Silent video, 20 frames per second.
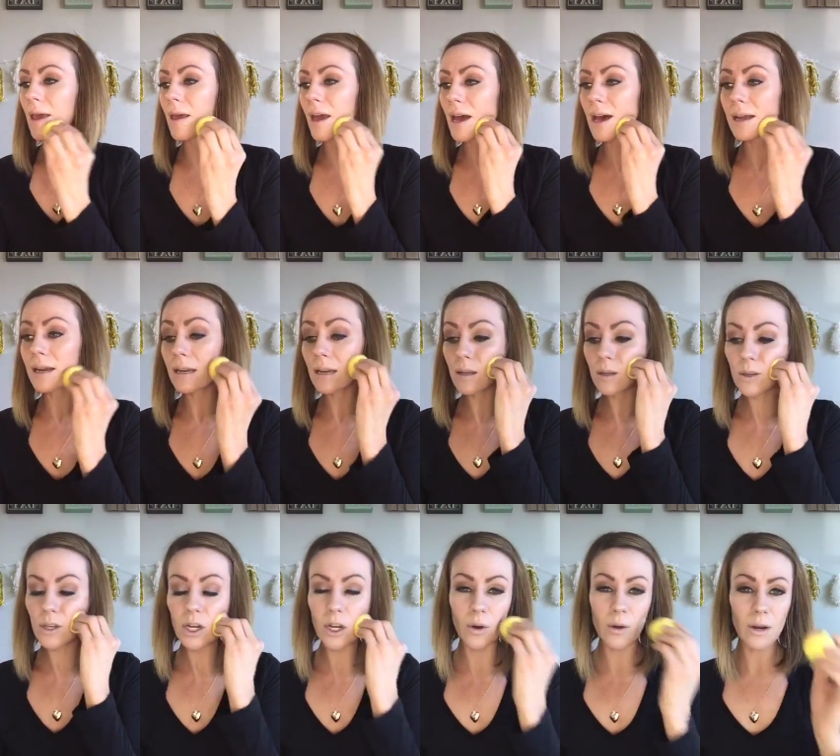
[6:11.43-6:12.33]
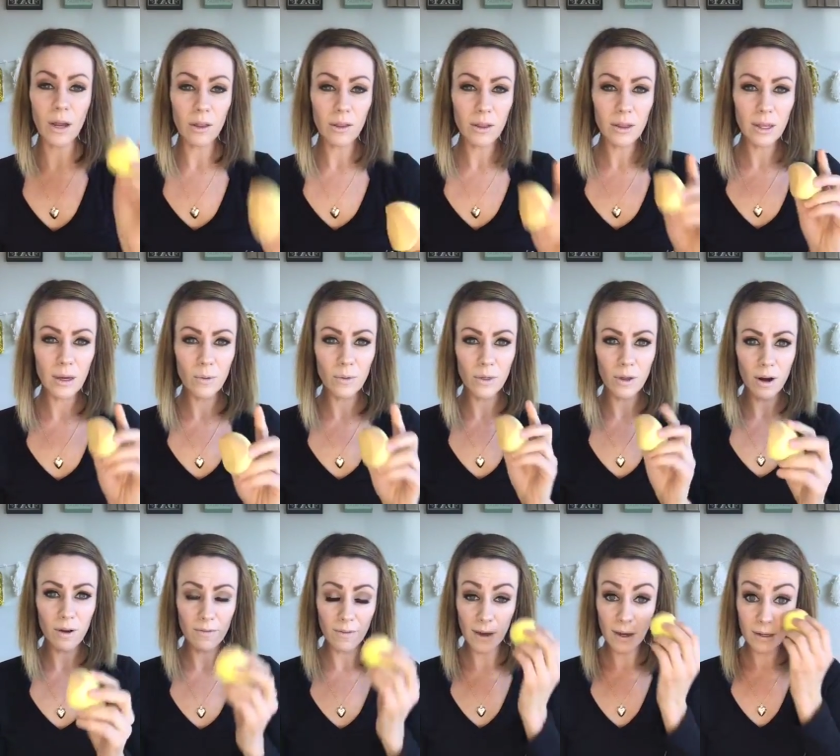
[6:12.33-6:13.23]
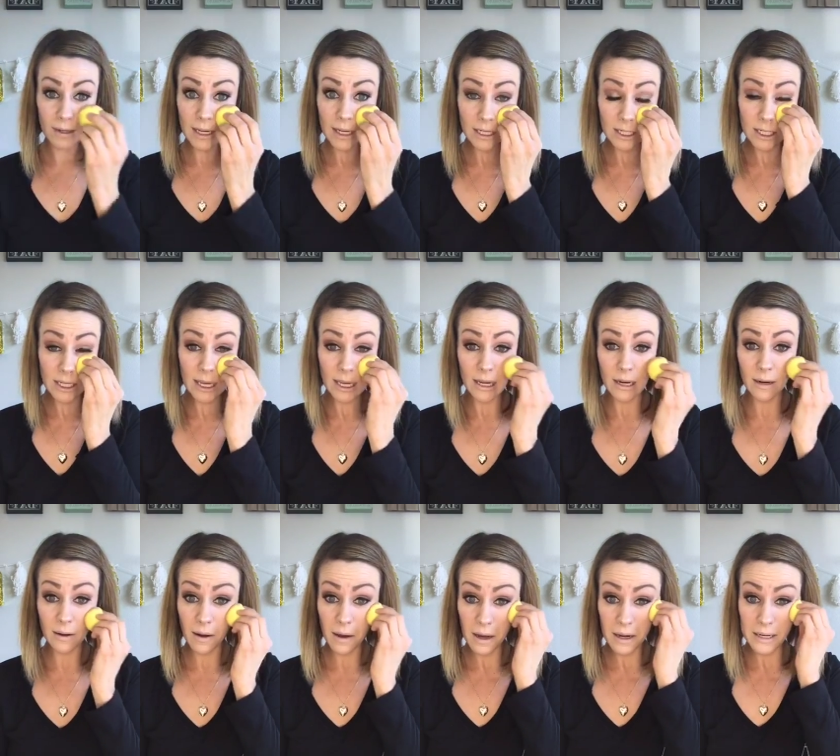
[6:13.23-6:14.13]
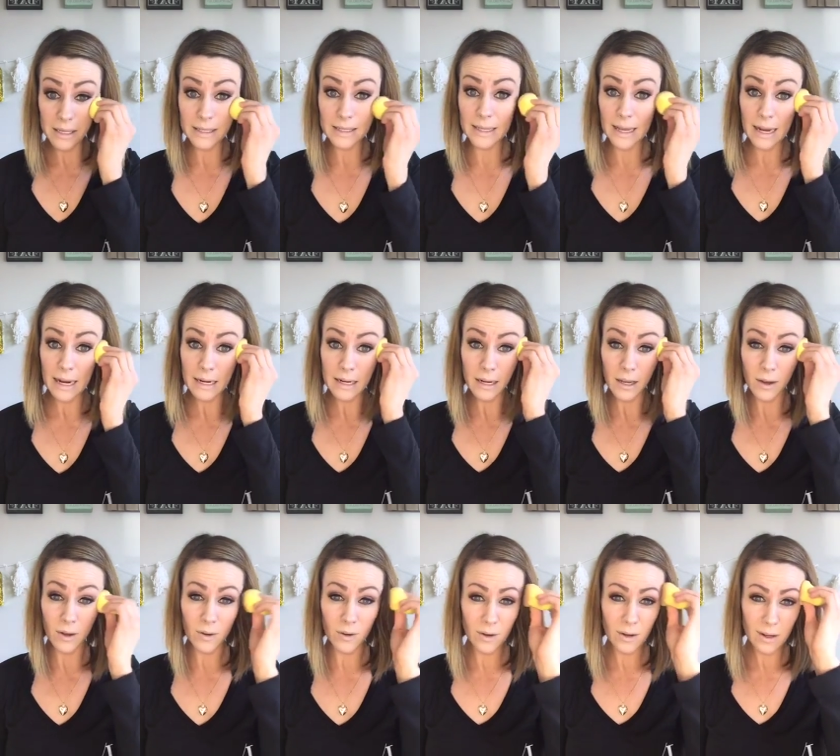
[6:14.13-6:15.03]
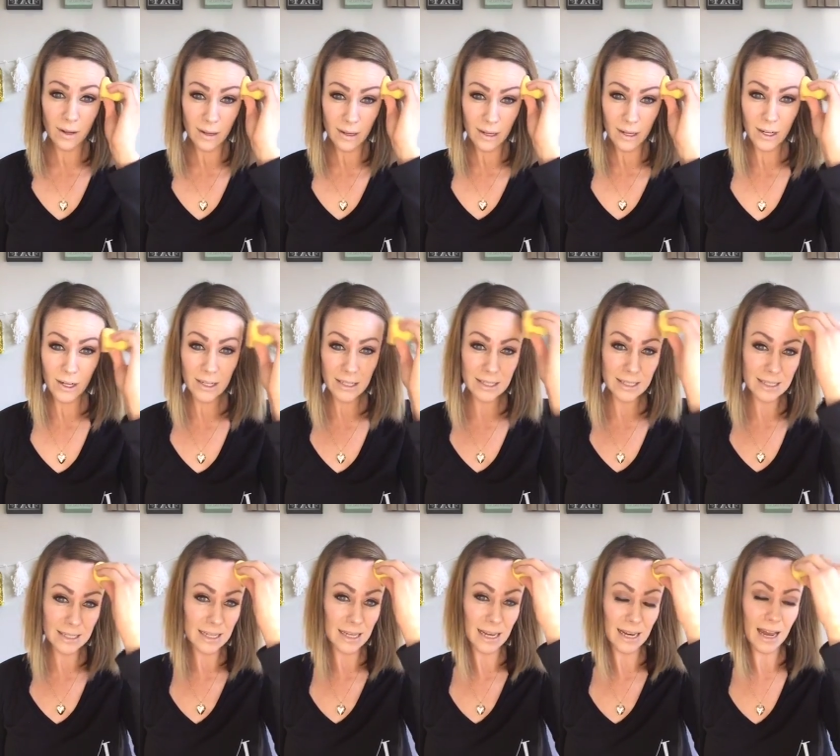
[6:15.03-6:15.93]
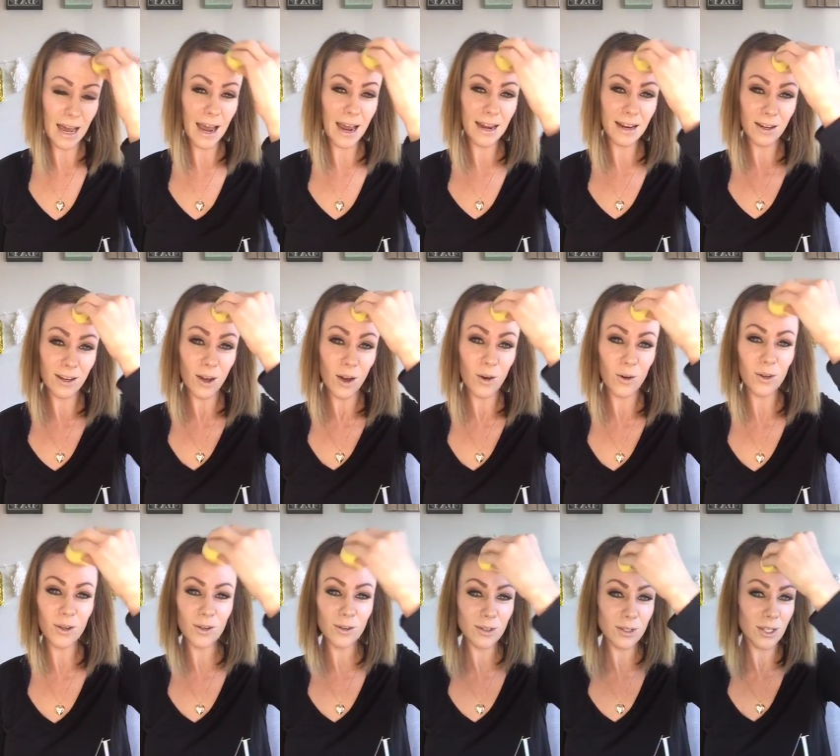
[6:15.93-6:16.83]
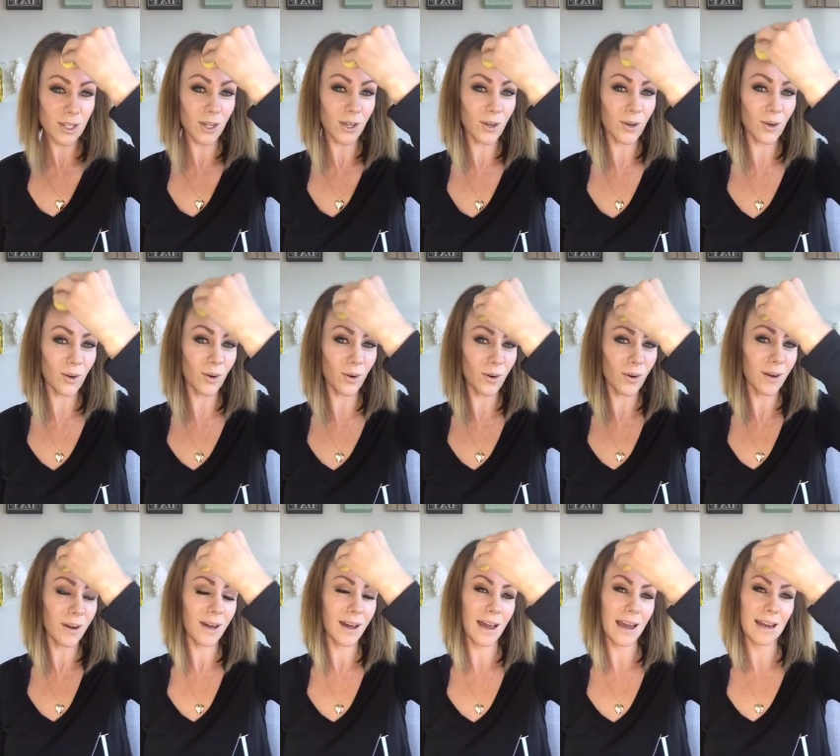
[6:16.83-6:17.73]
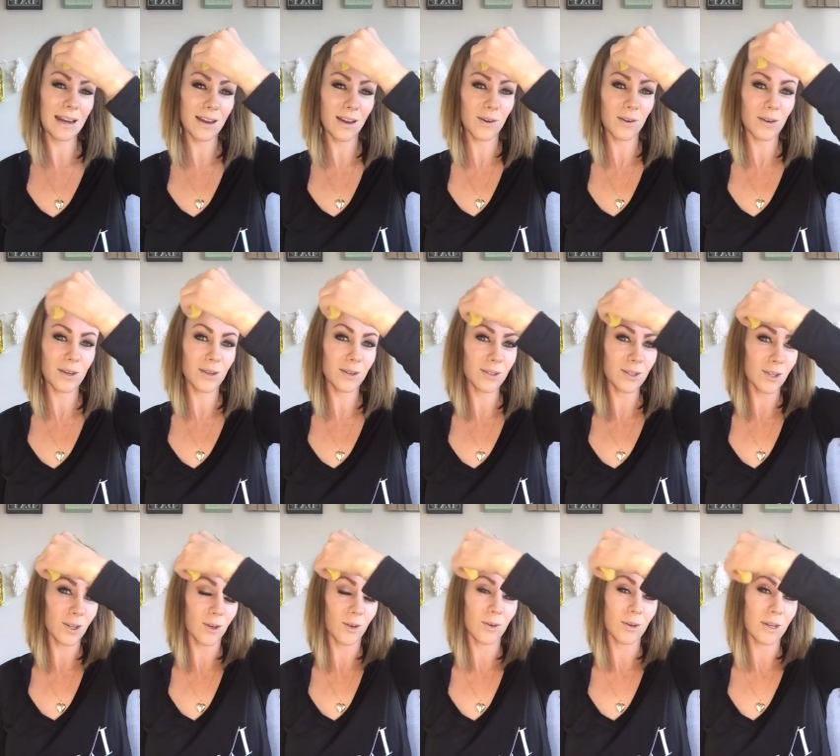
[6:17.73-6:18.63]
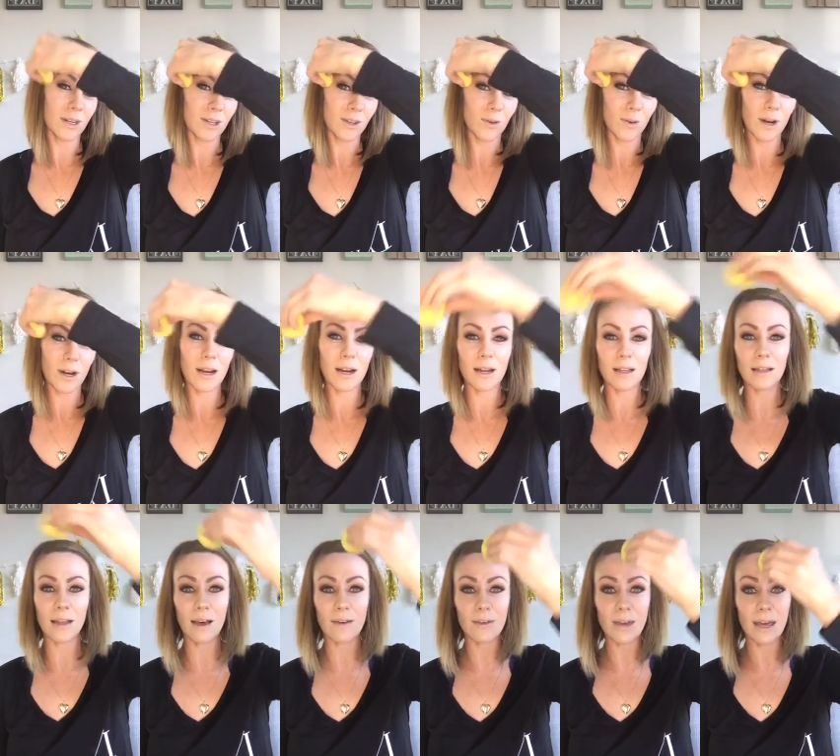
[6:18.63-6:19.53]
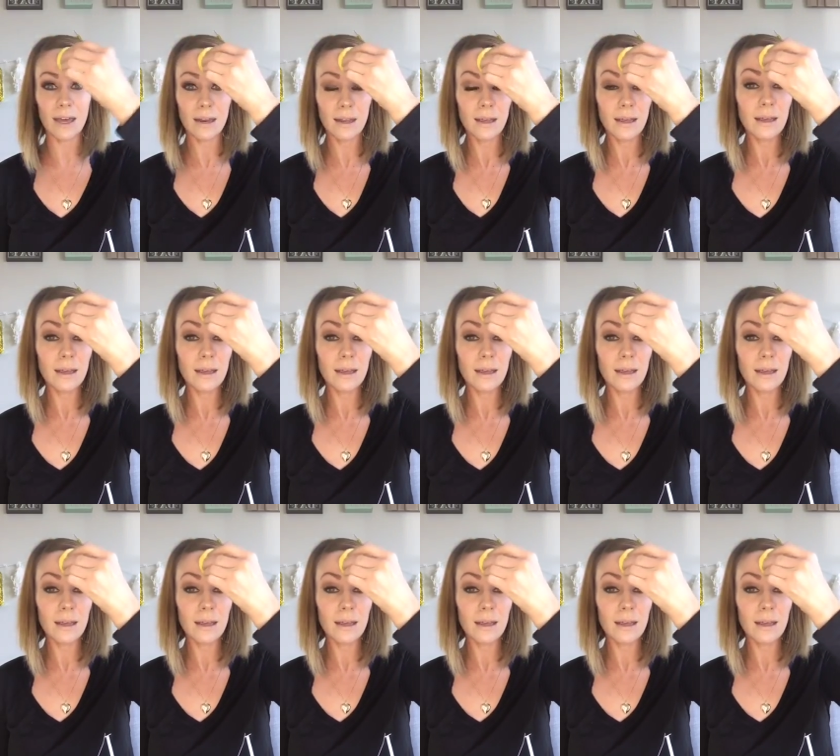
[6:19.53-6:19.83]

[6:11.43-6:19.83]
And, you know, another thing with our foundation, on a side note, Christine, I know you do. I know you do, and you are going to love it.